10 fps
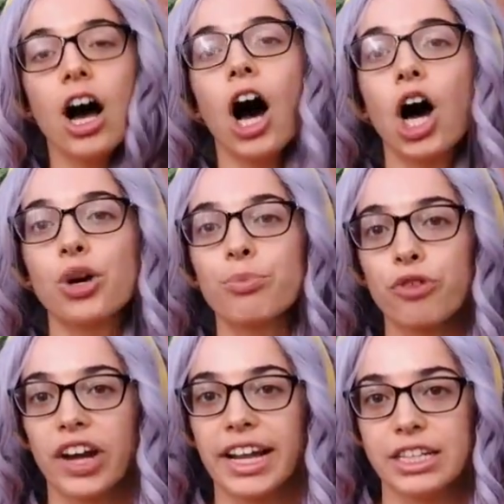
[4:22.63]
on a
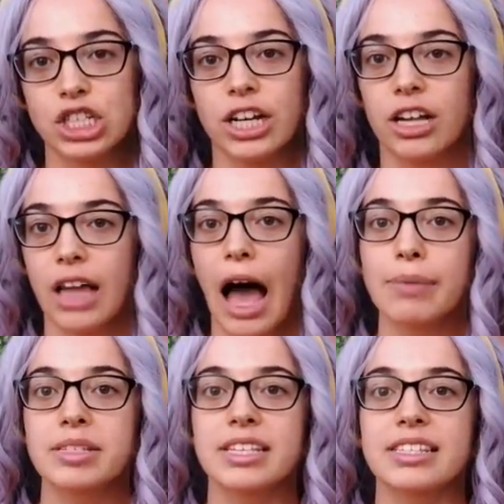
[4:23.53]
bridge, and on the
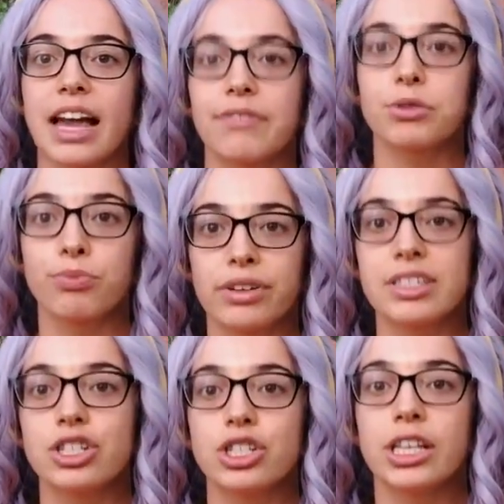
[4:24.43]
opposite side of the bridge
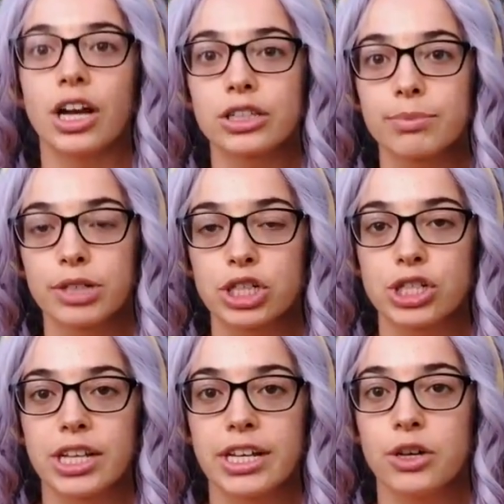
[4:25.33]
is the other person,